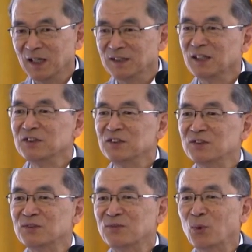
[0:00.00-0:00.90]
That
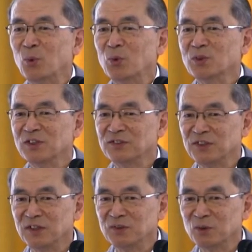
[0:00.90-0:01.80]
is for the
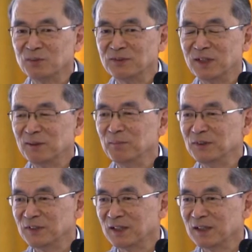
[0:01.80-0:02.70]
sake of the
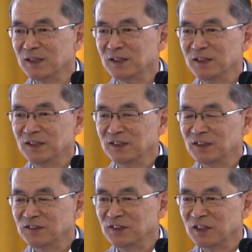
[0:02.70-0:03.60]
Messiah,
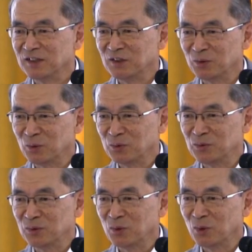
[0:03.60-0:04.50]
the second Lord
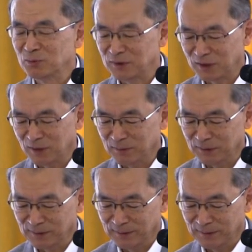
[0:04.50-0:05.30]
of the coming.